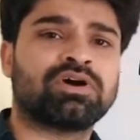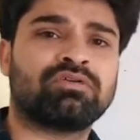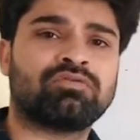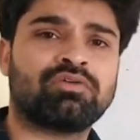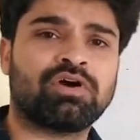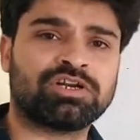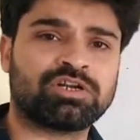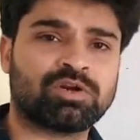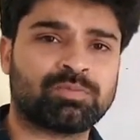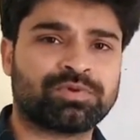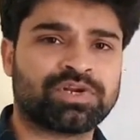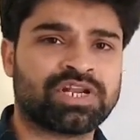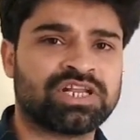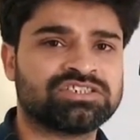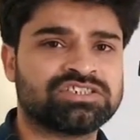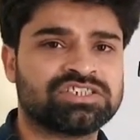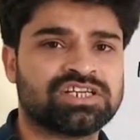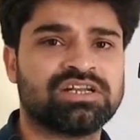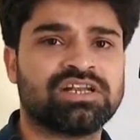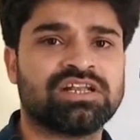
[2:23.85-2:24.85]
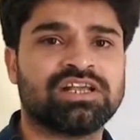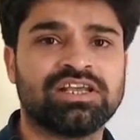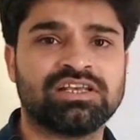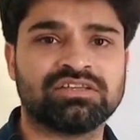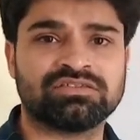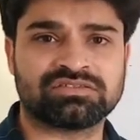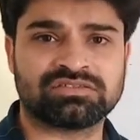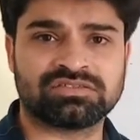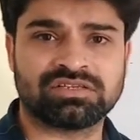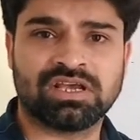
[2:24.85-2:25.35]
water potential
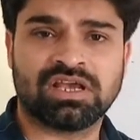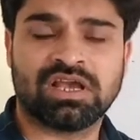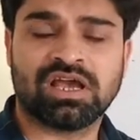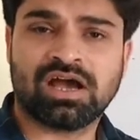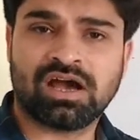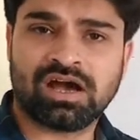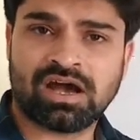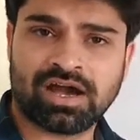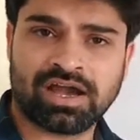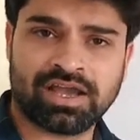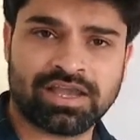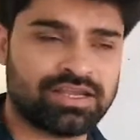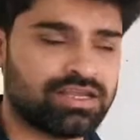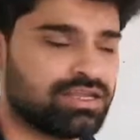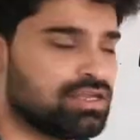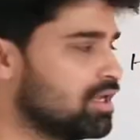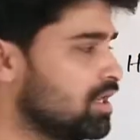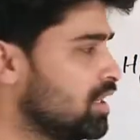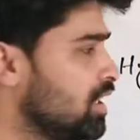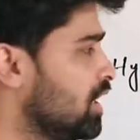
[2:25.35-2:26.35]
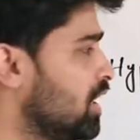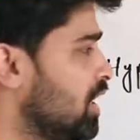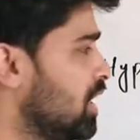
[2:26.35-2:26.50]
is high,